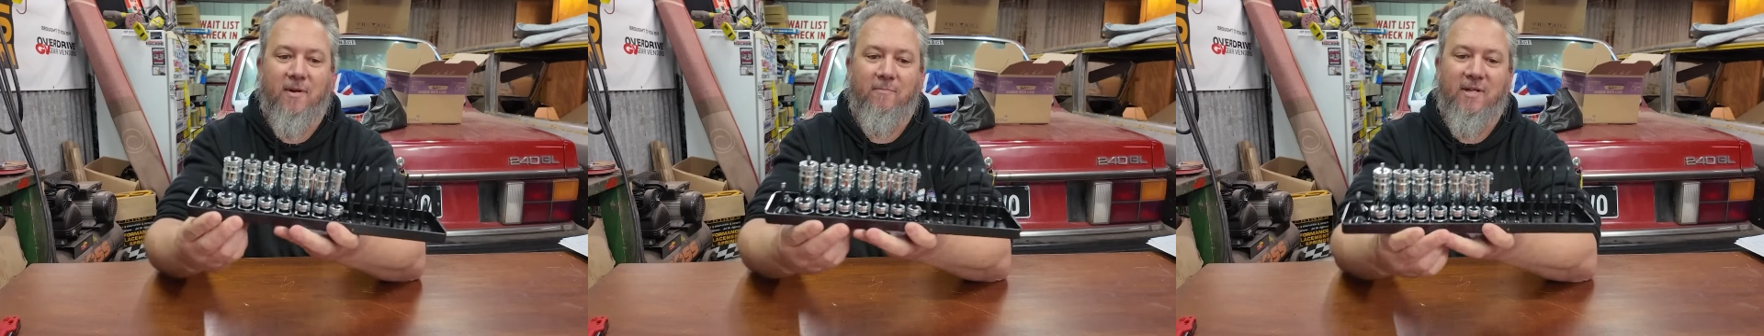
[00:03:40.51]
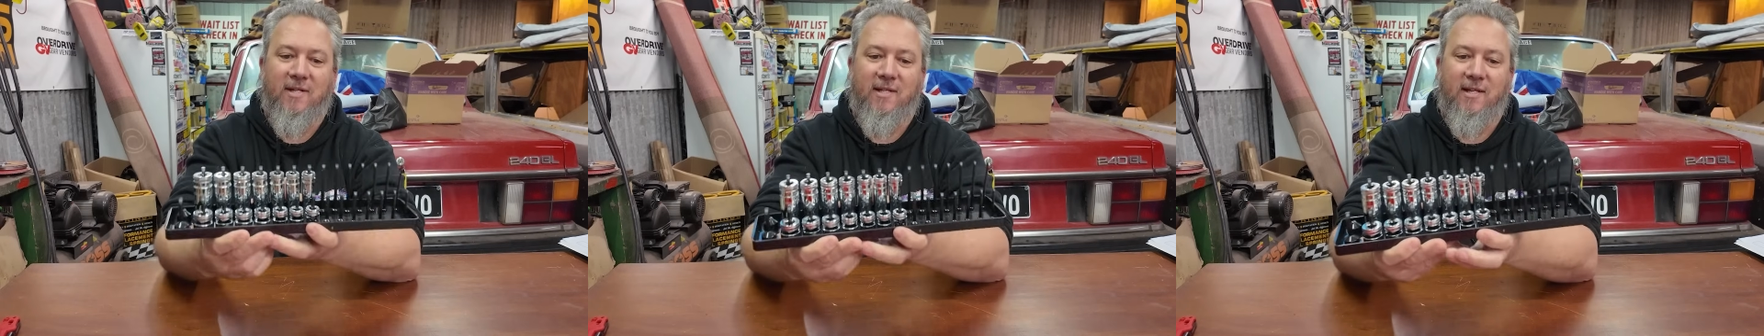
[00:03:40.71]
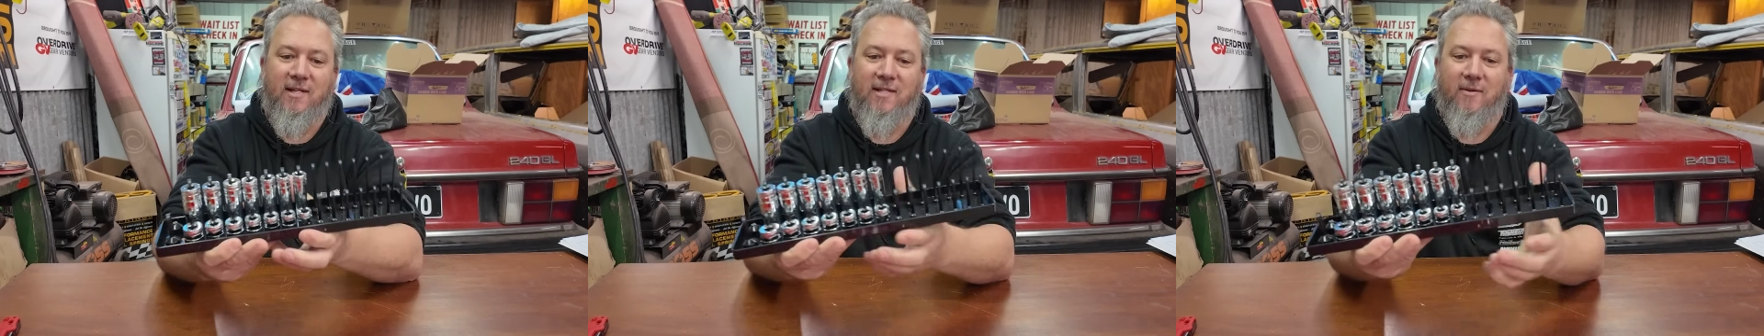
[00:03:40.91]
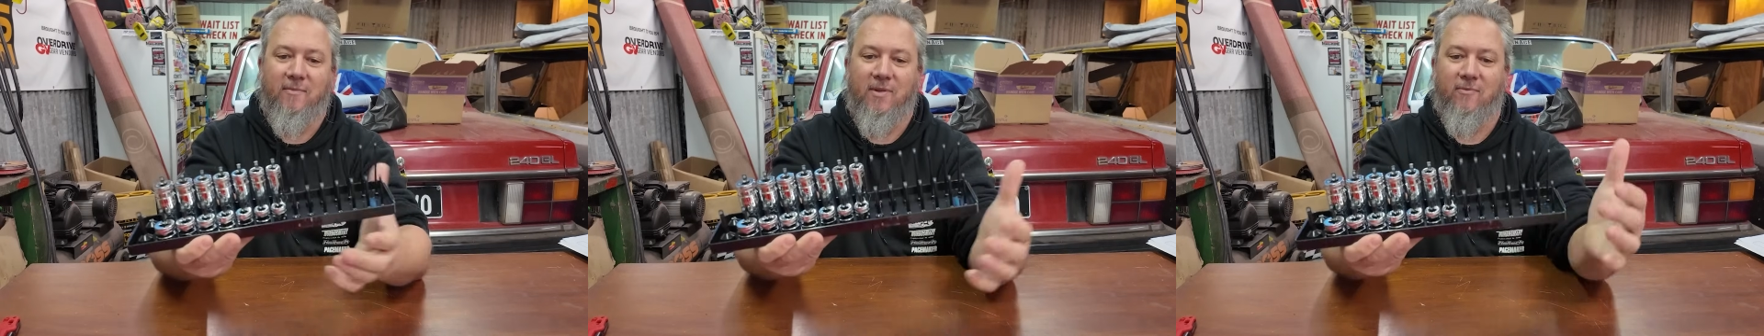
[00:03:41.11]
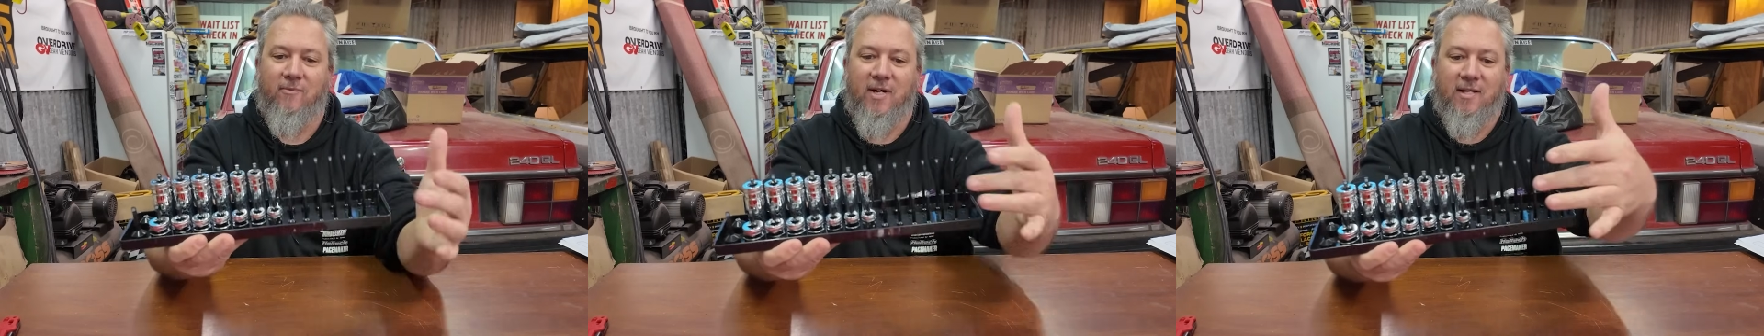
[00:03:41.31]
I'm missing
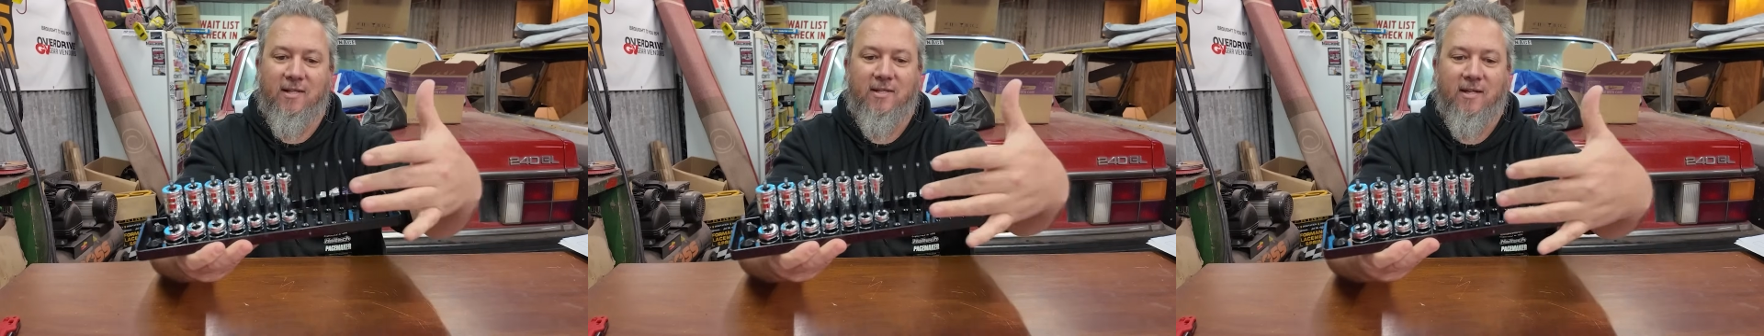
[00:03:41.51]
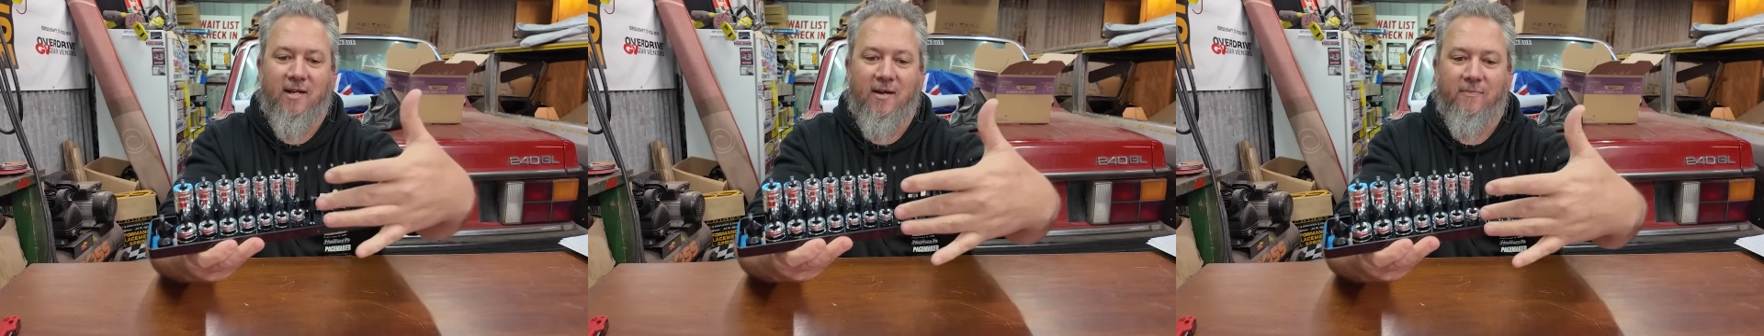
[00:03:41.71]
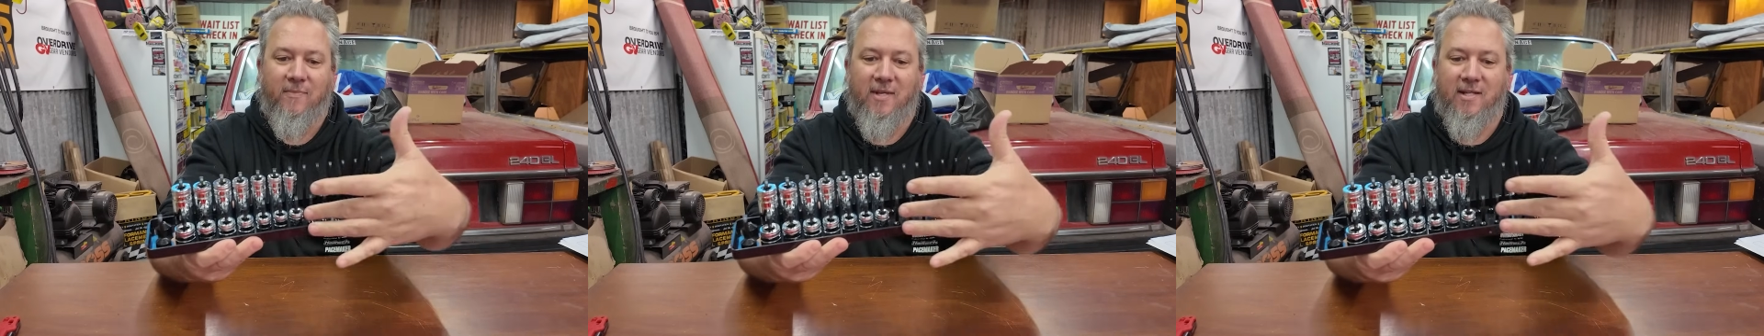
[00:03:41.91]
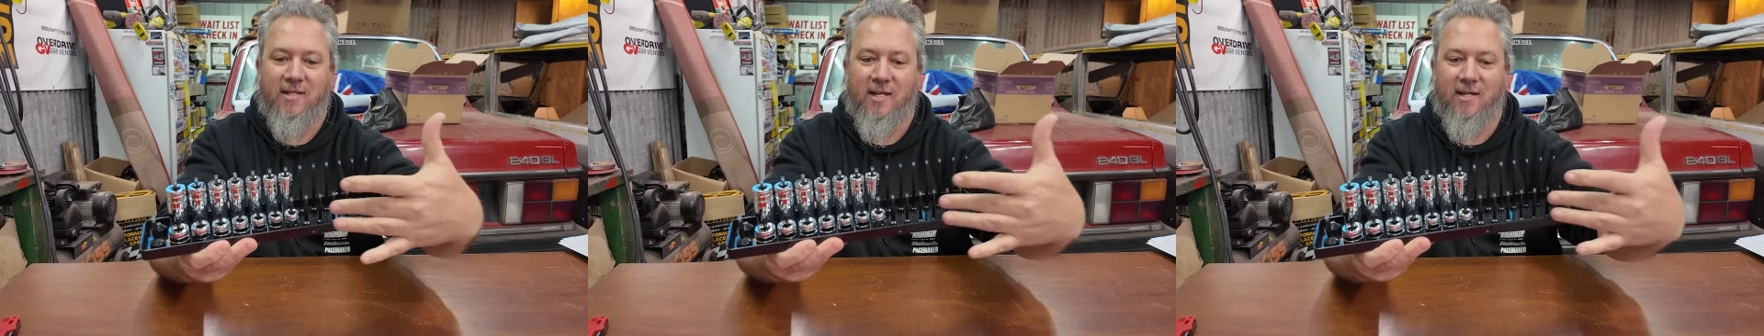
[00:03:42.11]
some of the ones up this